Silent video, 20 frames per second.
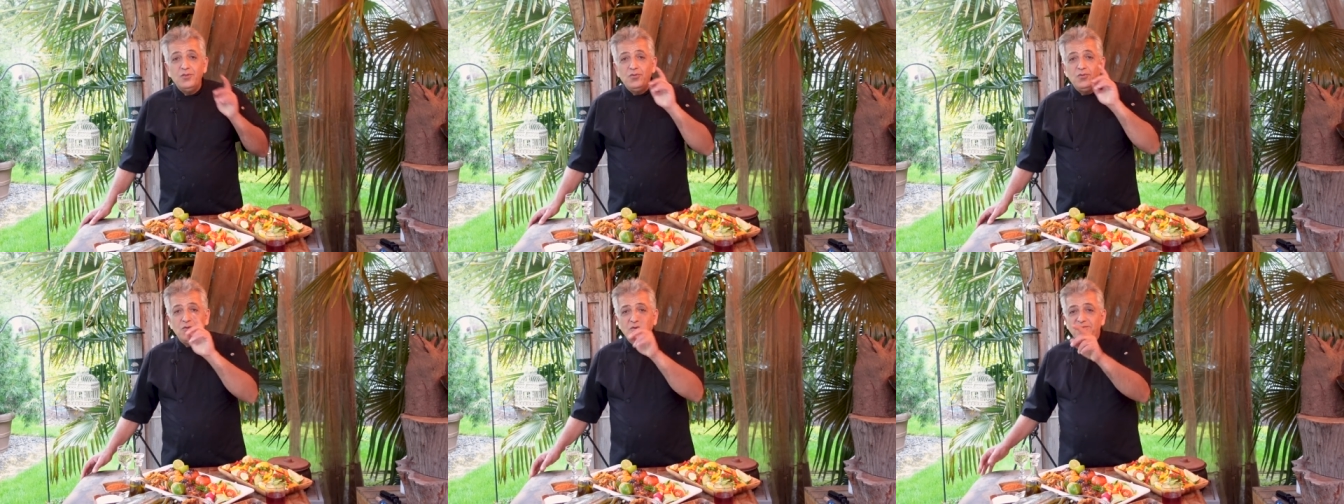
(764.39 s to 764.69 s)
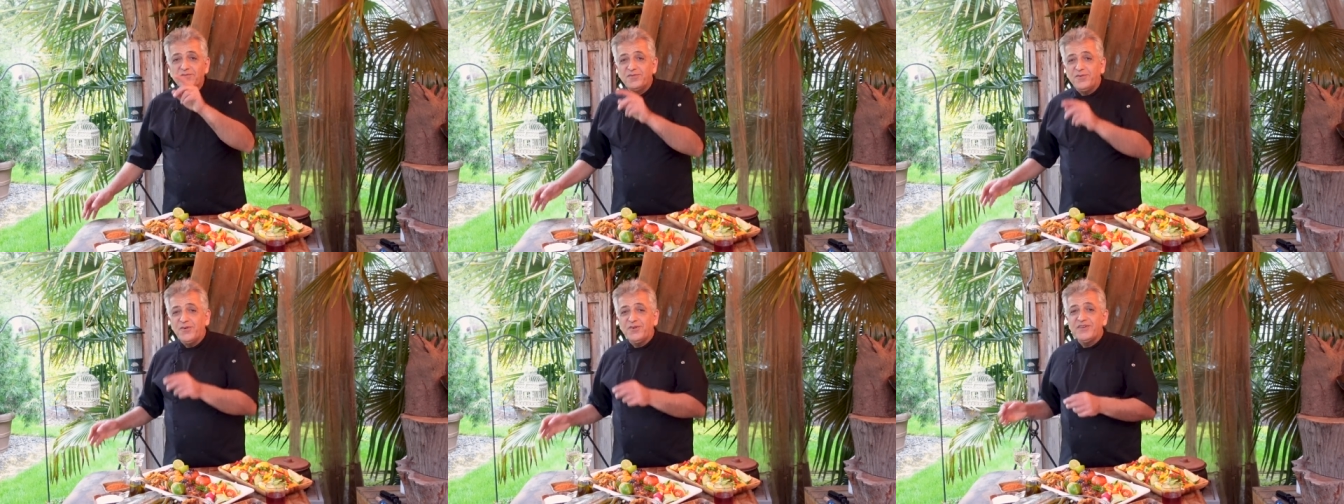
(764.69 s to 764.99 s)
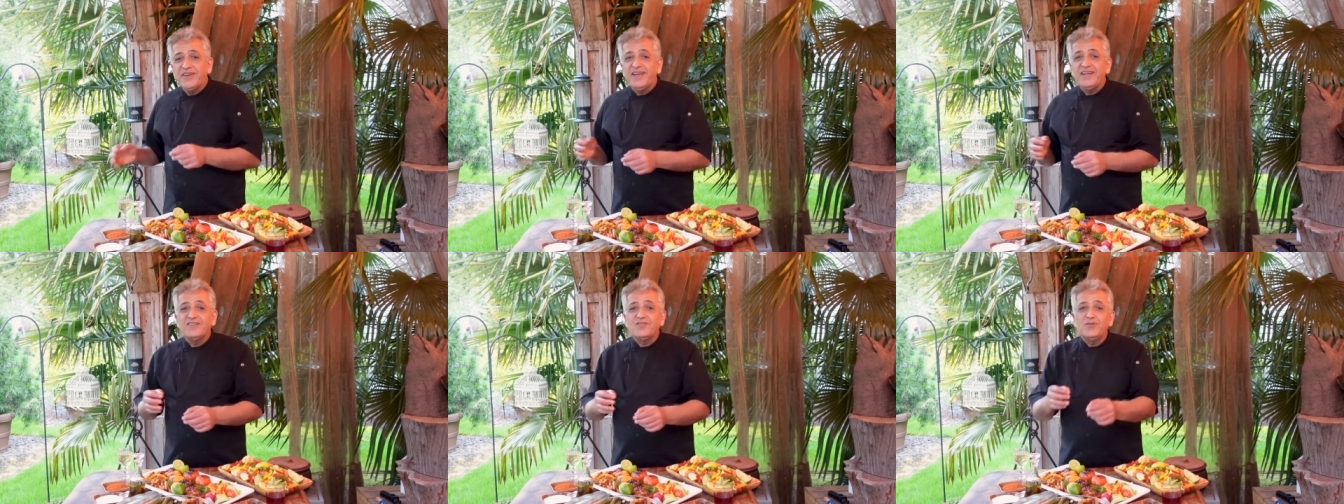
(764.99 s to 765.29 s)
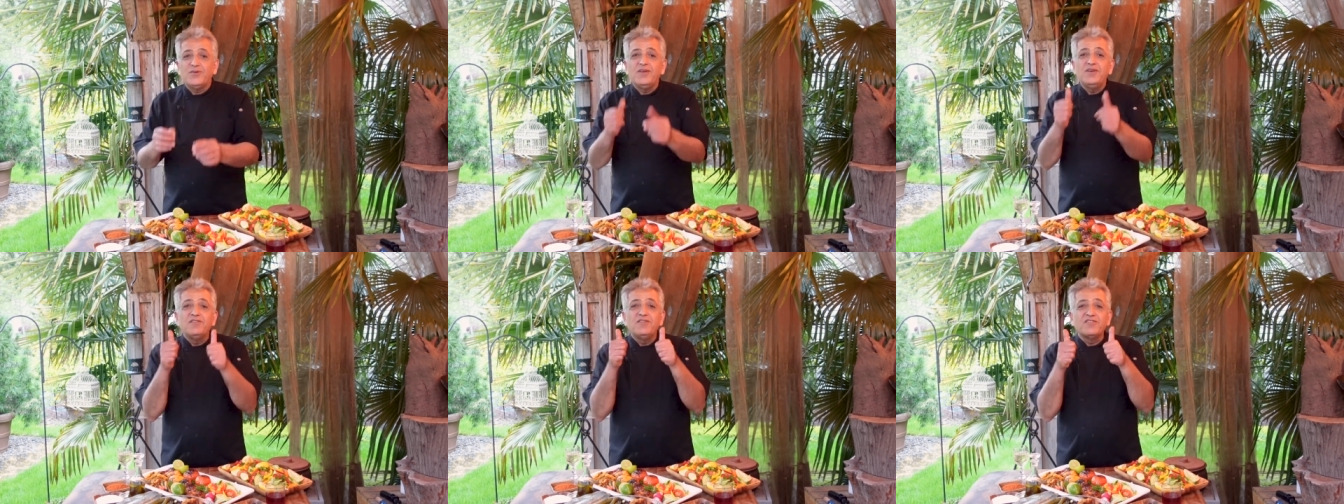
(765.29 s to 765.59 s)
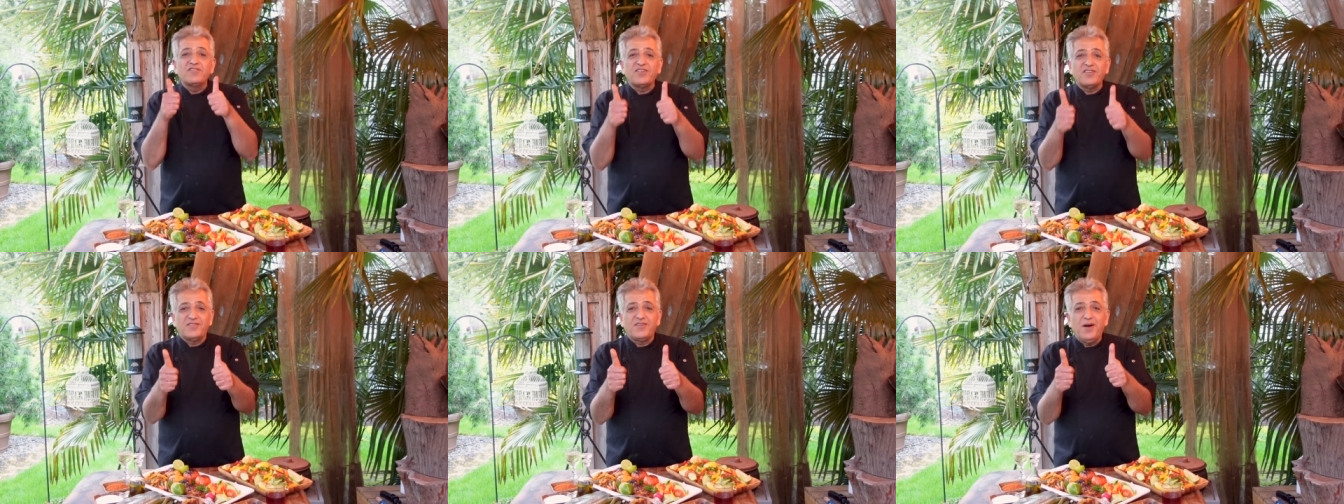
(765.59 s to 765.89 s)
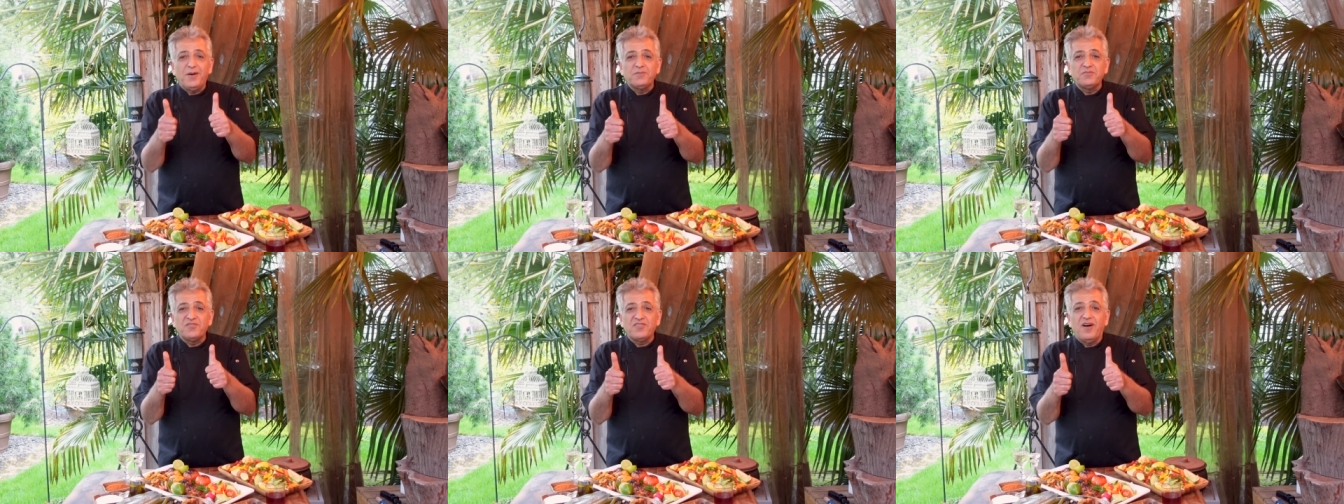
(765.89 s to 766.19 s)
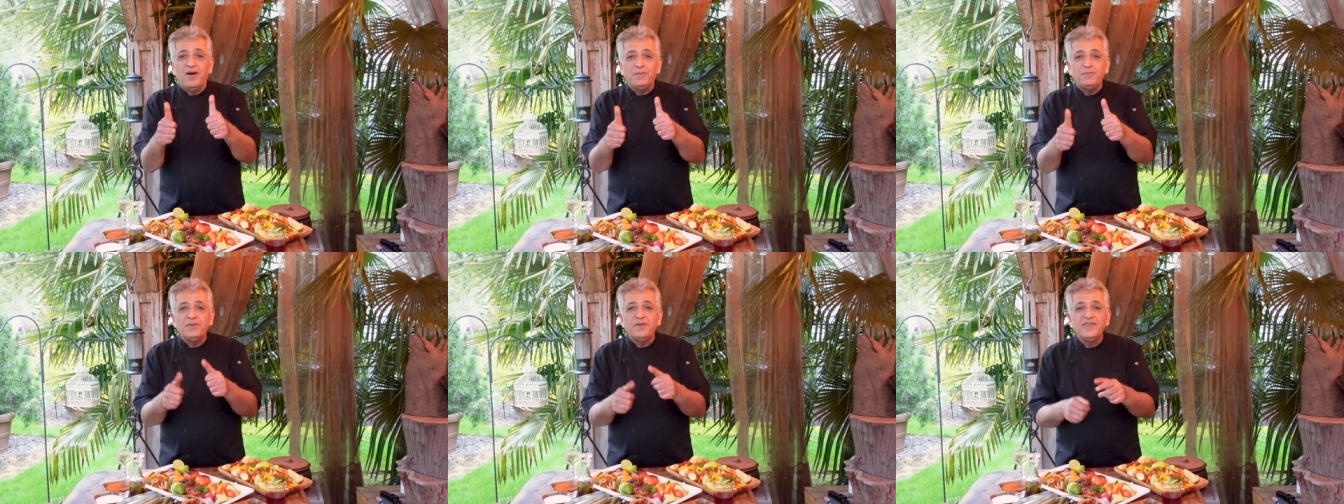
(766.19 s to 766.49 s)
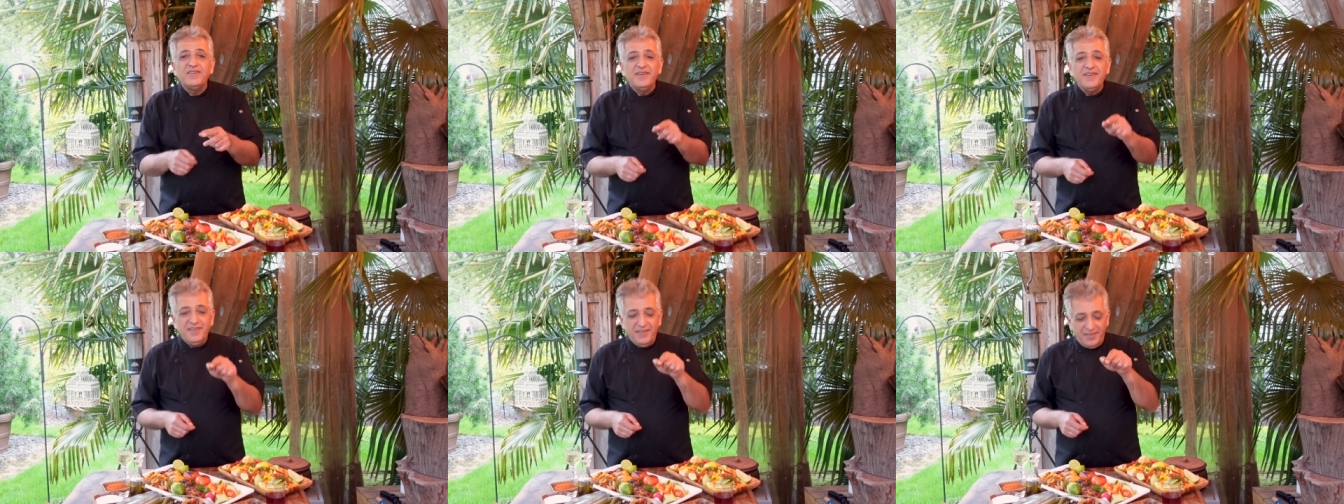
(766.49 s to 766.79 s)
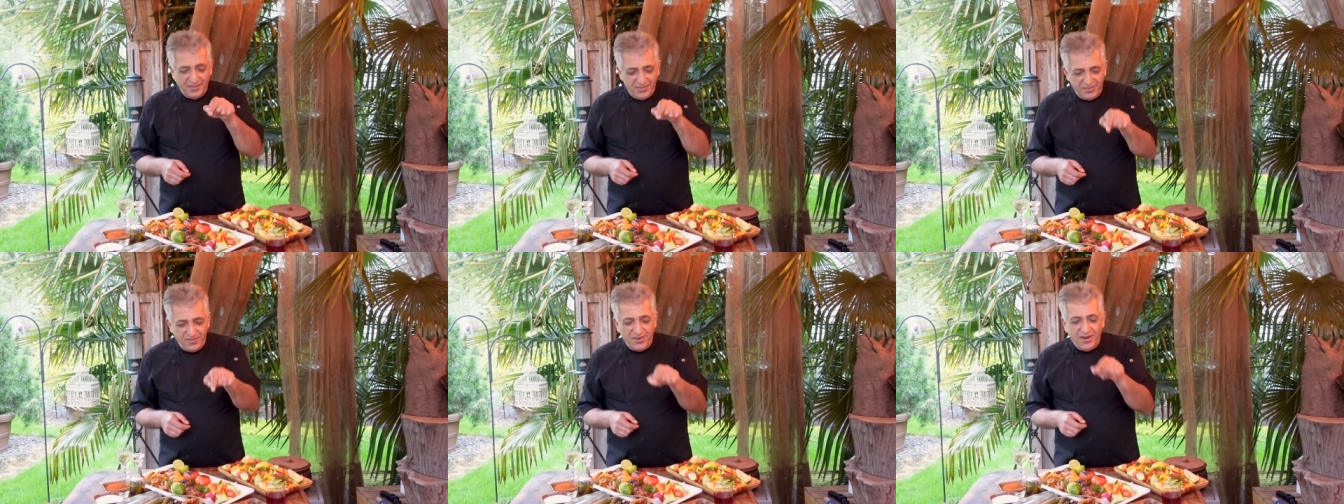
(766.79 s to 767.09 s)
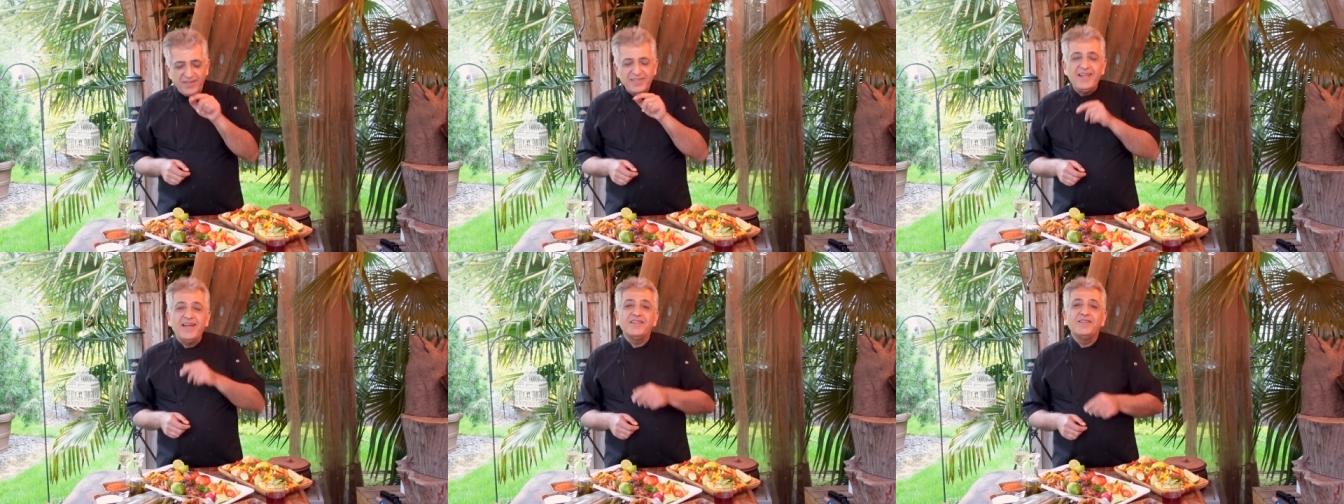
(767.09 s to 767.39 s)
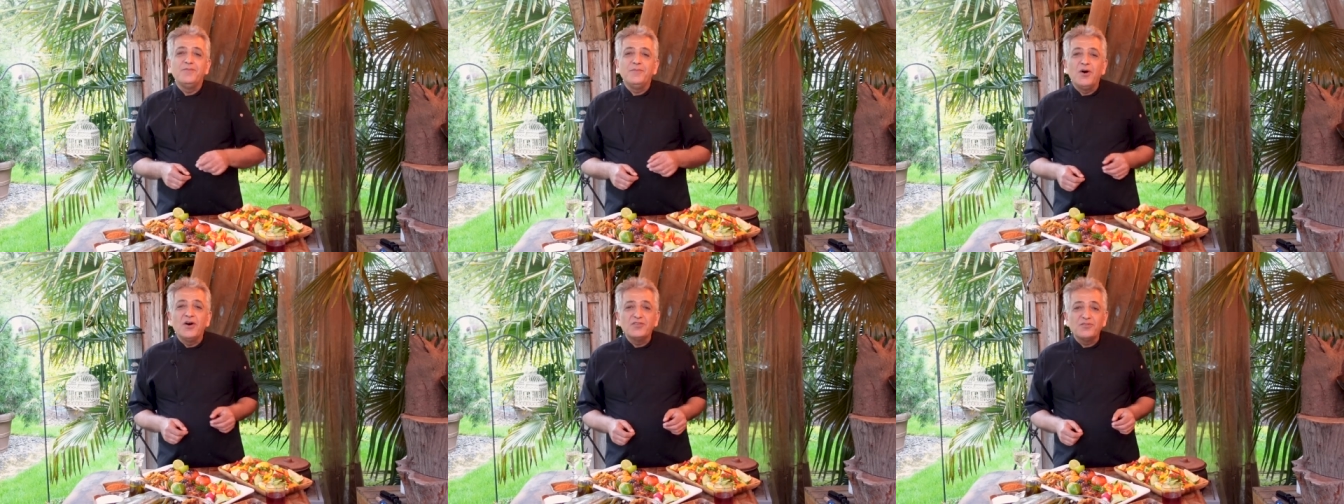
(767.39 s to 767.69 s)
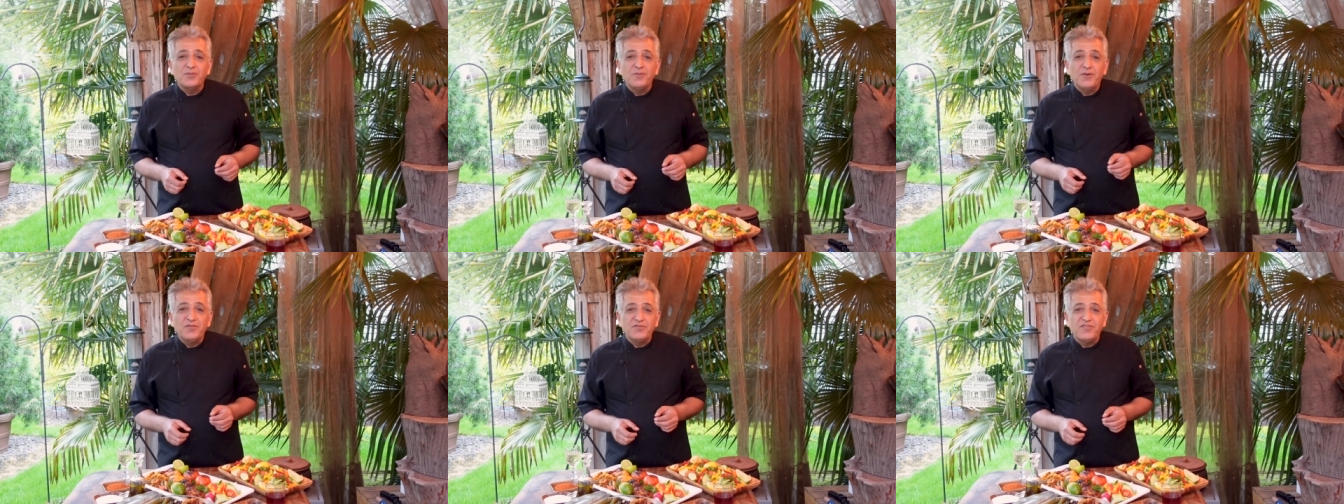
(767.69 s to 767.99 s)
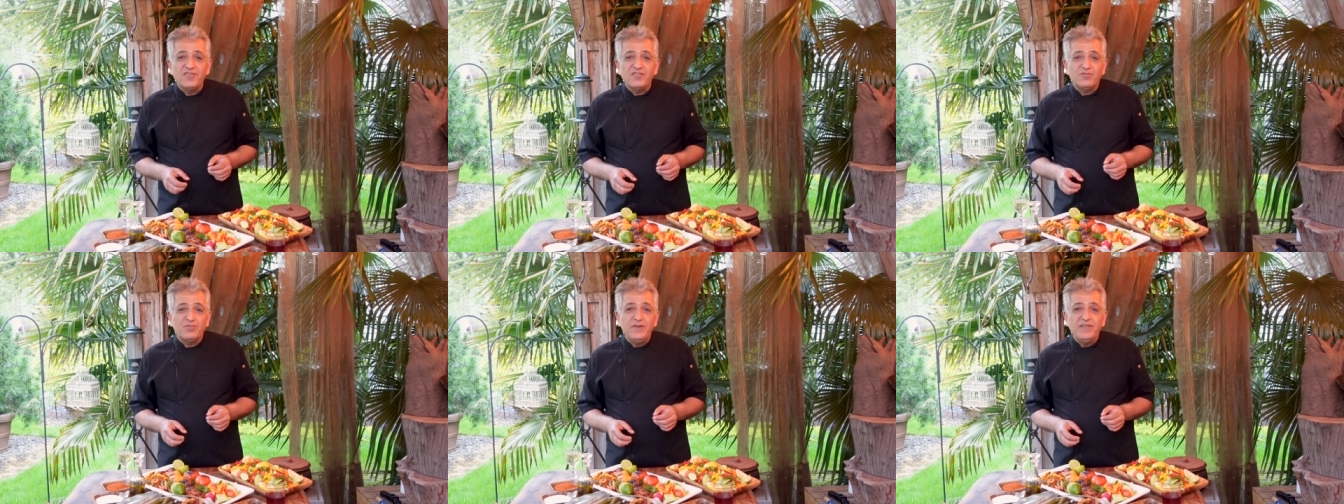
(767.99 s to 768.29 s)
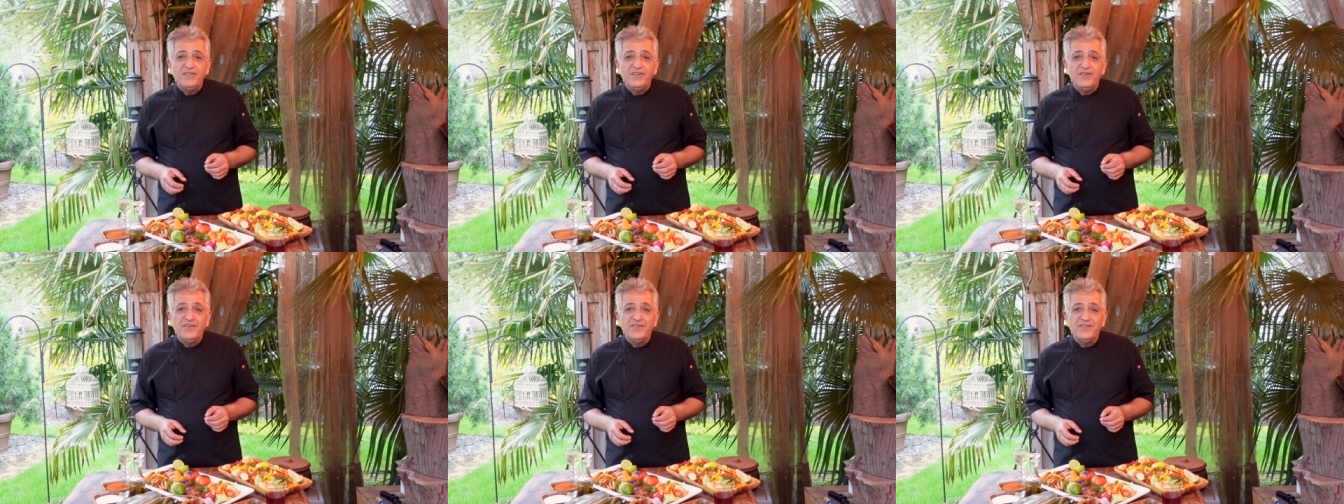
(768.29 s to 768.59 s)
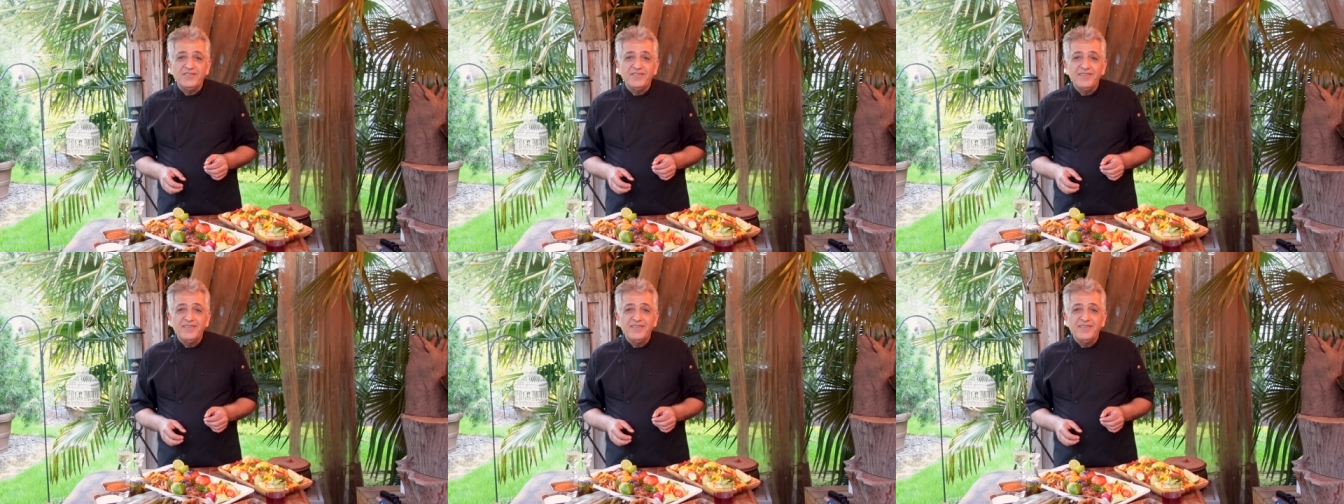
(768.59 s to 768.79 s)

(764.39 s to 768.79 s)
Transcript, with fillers: don't forget to give us a thumbs up right at the bottom of this video.